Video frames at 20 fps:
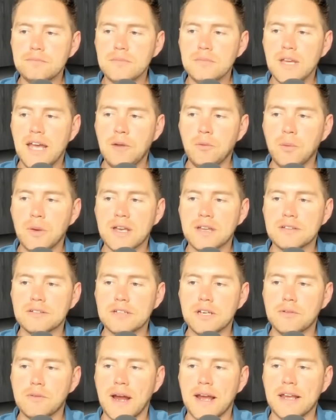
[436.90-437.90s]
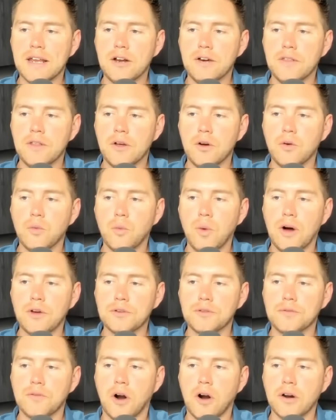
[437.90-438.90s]
And we can see right here that Wells
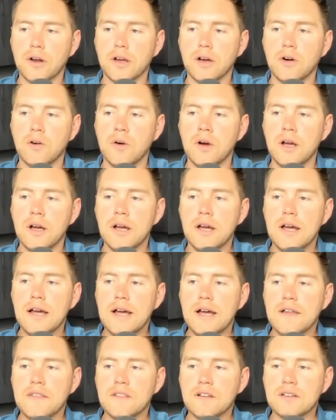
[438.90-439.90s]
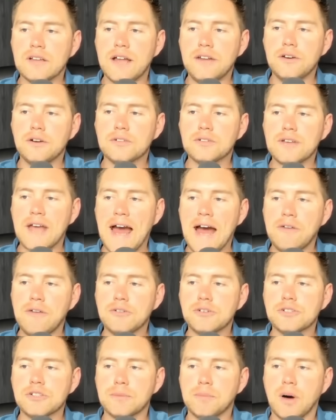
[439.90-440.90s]
Fargo, the lender's
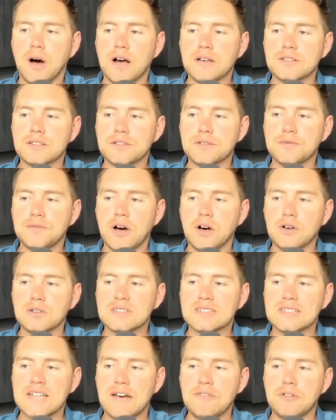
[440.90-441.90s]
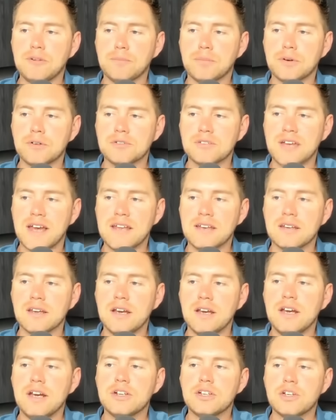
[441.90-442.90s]
average deposits fell 7%
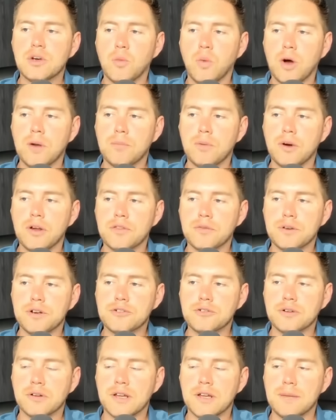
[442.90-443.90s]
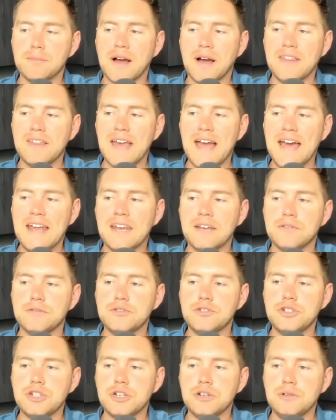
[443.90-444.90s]
to $1.3 trillion by the end of
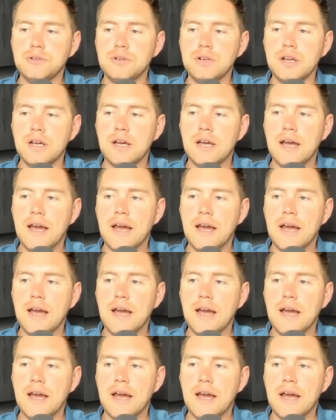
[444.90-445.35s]
June.